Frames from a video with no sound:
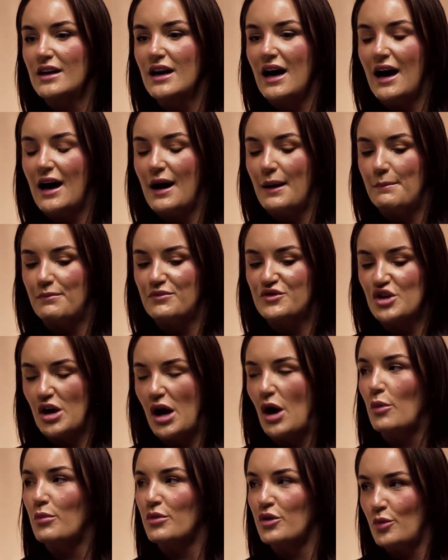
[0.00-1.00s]
to
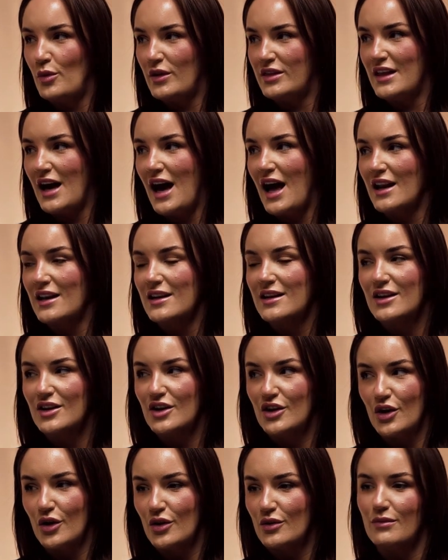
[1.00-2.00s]
help you with that, you
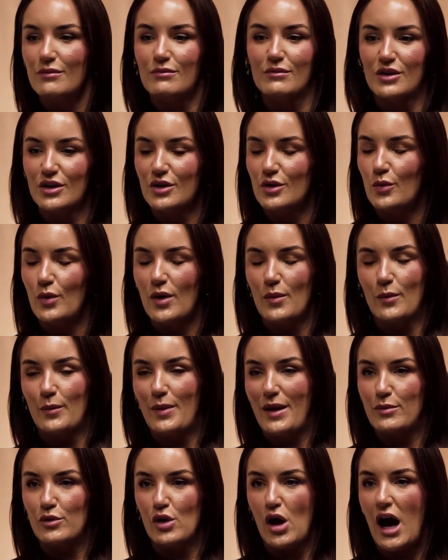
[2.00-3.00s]
know, when
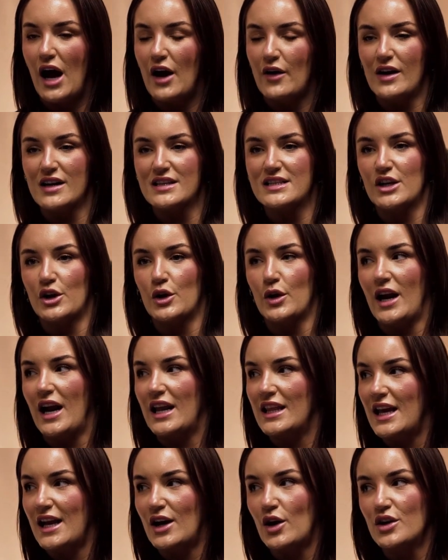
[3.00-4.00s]
people hire us to create
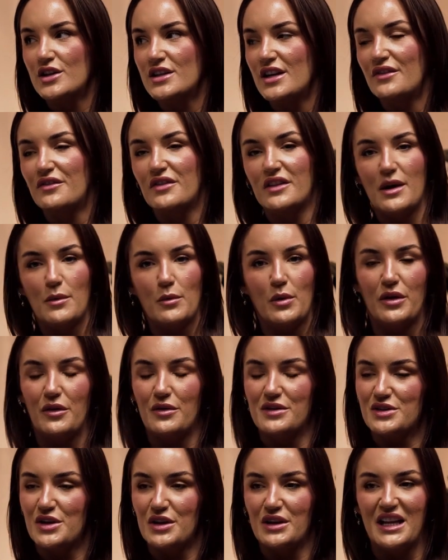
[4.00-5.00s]
their content for them, whether
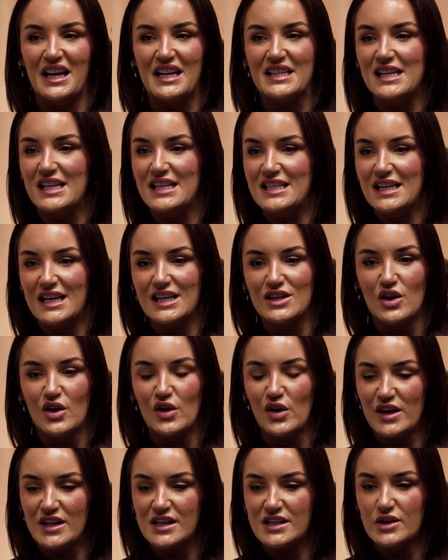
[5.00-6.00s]
it's on LinkedIn, TikTok or
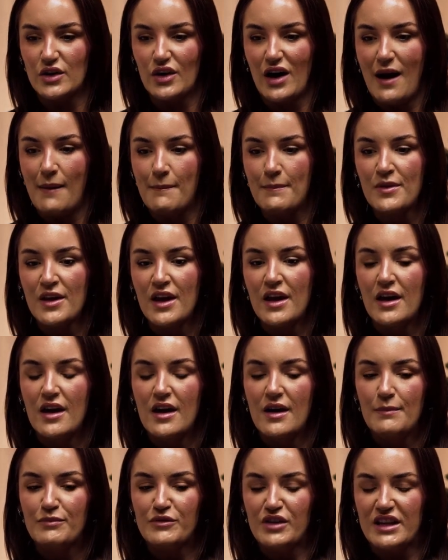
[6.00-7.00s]
Instagram,
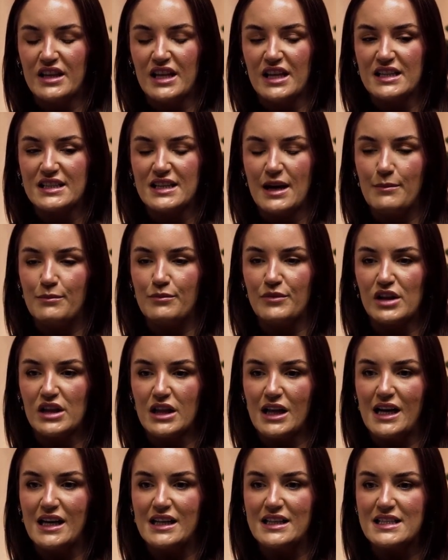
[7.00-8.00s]
I think some
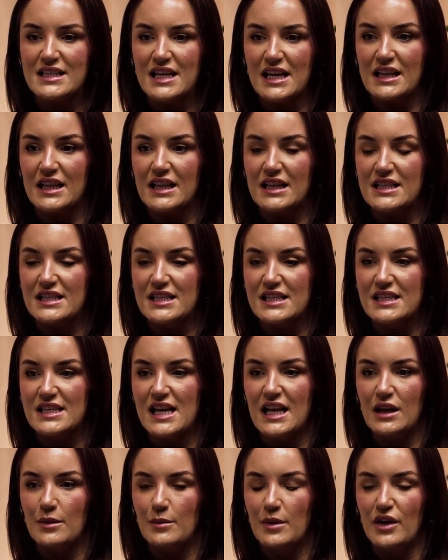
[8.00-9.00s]
clients think that there's this
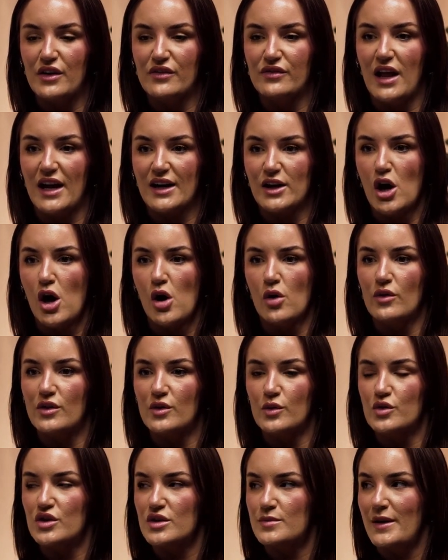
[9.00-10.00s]
element of like, oh,
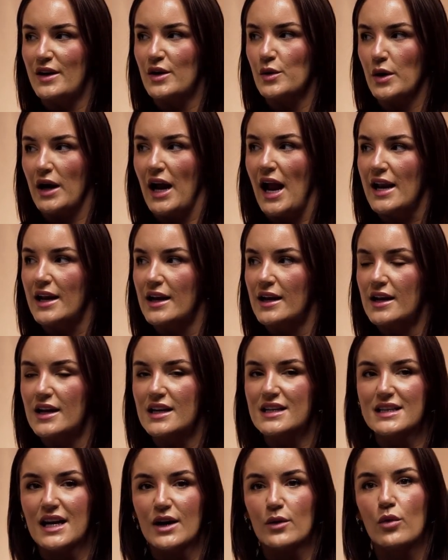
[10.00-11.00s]
it'll just be created. And
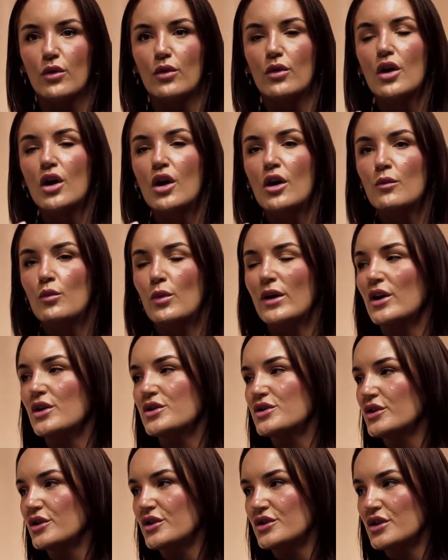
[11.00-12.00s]
it's like, well, we don't
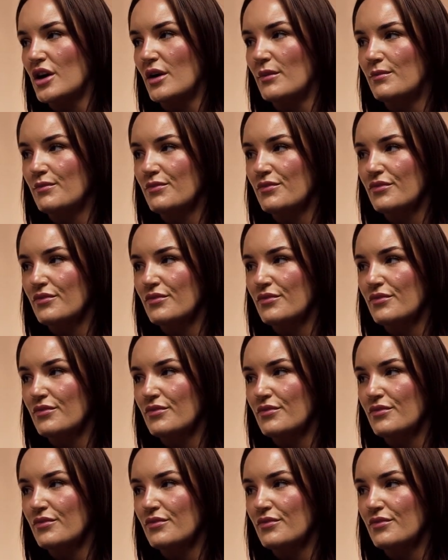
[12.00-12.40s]
do your job.